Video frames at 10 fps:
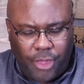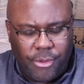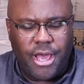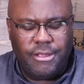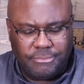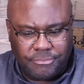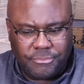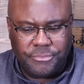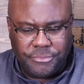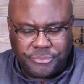Okay.
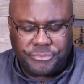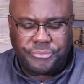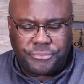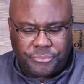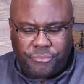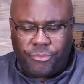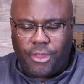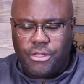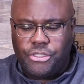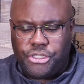
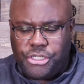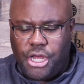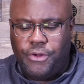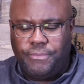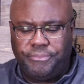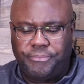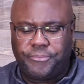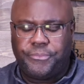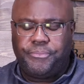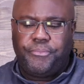So,
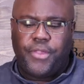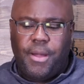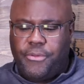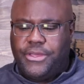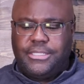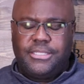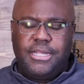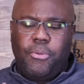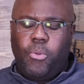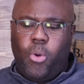a couple of things.
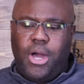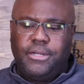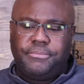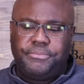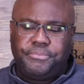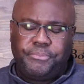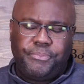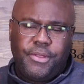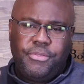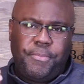Number one,
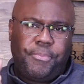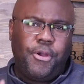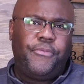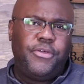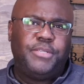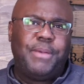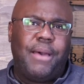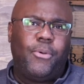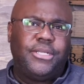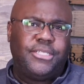the proof on this
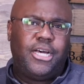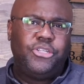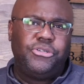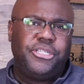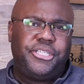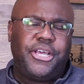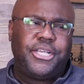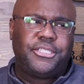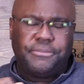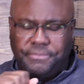bad boy is
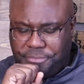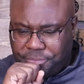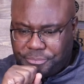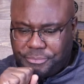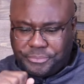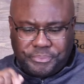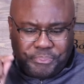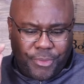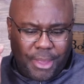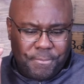106,
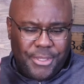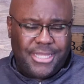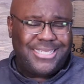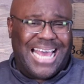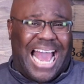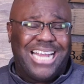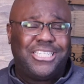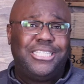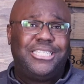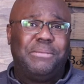but this
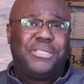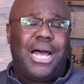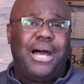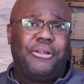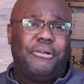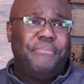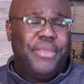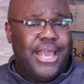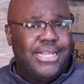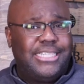actually sips hotter.
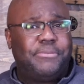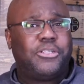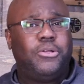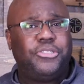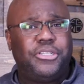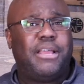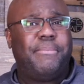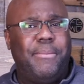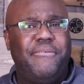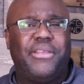It sips closer to like
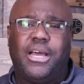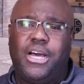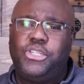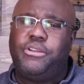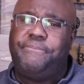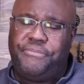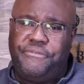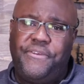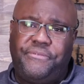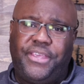maybe even like
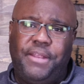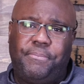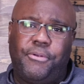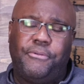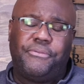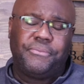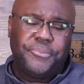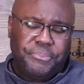115 proof.